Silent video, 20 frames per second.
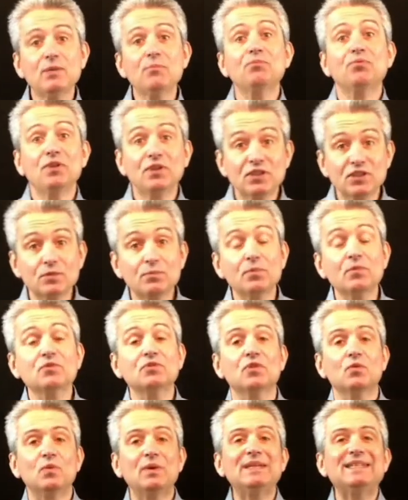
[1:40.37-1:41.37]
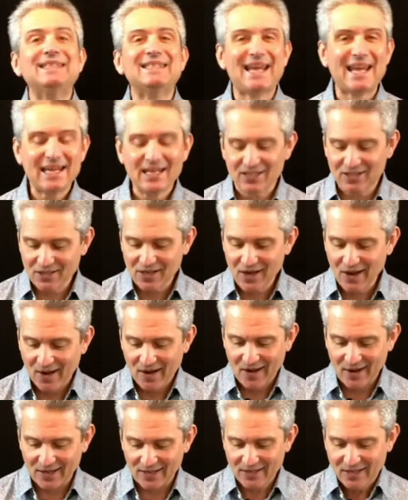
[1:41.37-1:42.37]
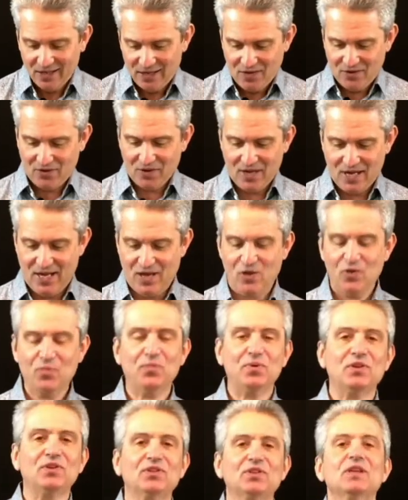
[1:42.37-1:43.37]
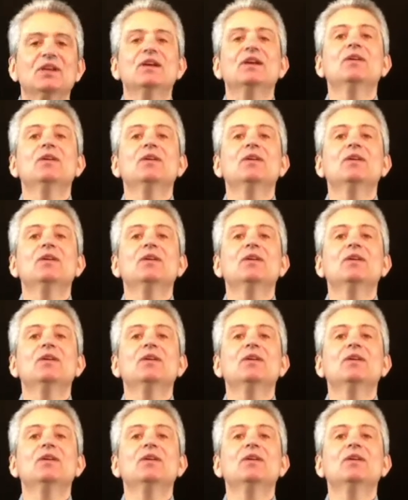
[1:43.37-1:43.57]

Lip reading: principles that we take to heart that help us